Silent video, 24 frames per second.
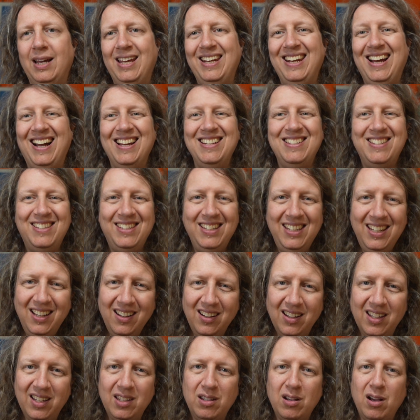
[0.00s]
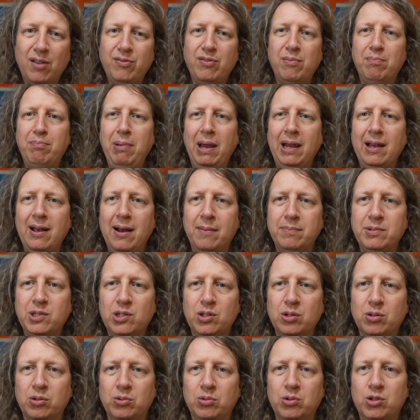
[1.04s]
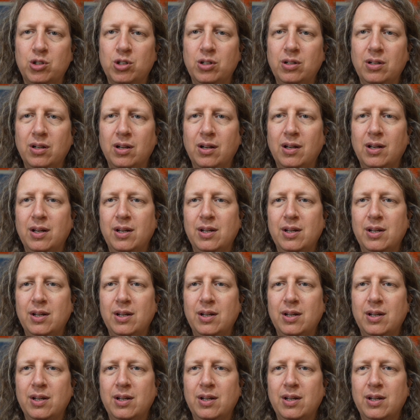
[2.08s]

And ideally you have a backup solution